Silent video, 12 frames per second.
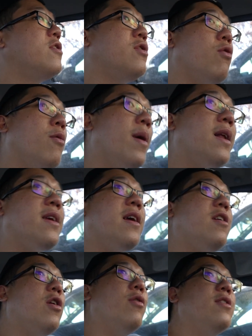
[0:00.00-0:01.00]
So we're about to
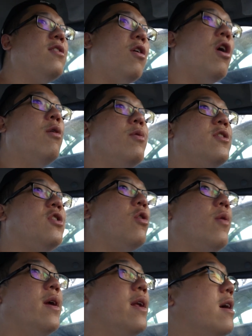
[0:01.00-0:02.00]
get going to the hardware
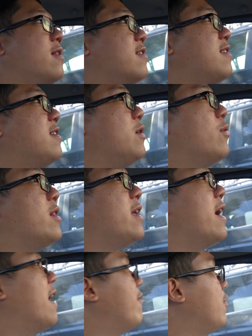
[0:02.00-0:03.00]
store right now. Let's see what they
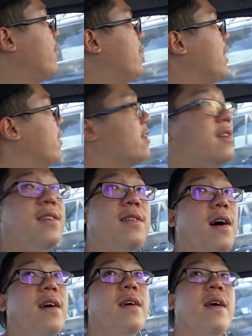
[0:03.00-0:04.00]
have over there in
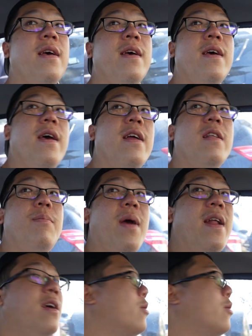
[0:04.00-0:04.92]
stock. And depending